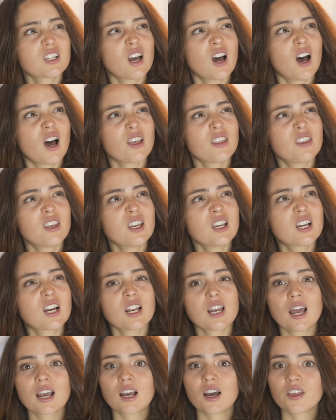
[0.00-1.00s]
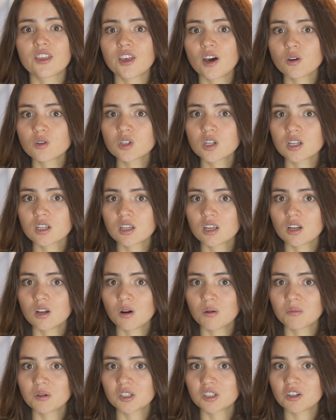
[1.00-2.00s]
I think, like 1,000
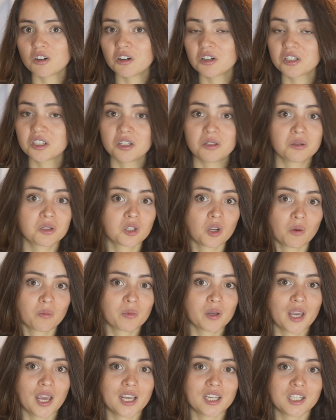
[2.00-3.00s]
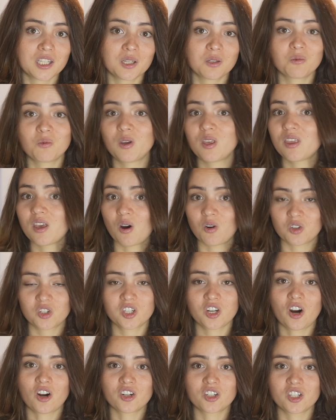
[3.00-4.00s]
kilometers in some cases without
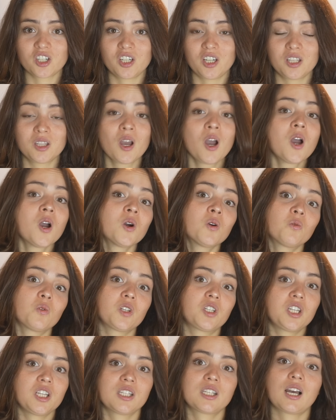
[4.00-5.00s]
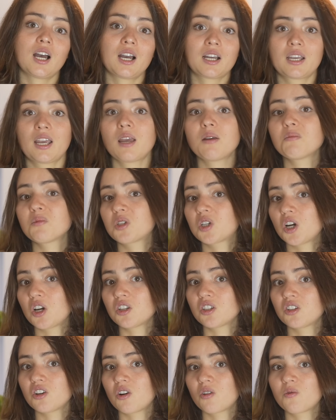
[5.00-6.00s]
charging it, which is a game
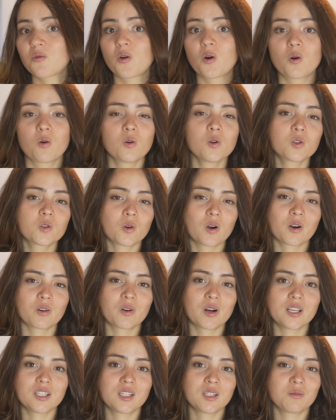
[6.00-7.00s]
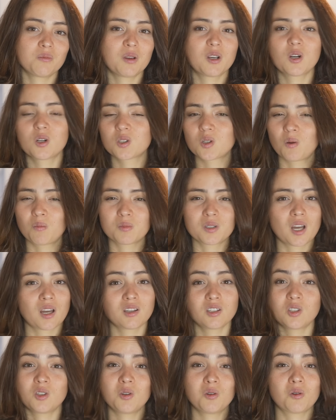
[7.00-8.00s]
changer for ultra races because
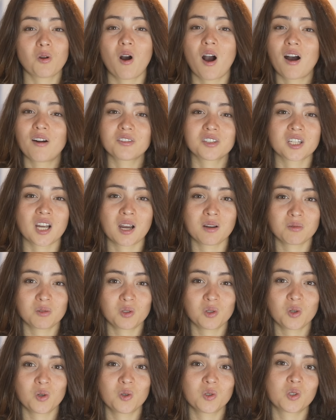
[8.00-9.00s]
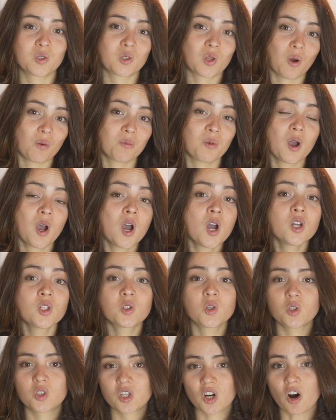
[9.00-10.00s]
sometimes you don't have time to stop
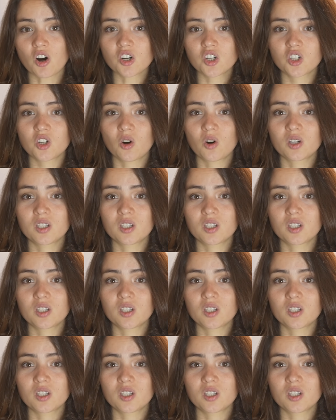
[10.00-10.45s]
to charge your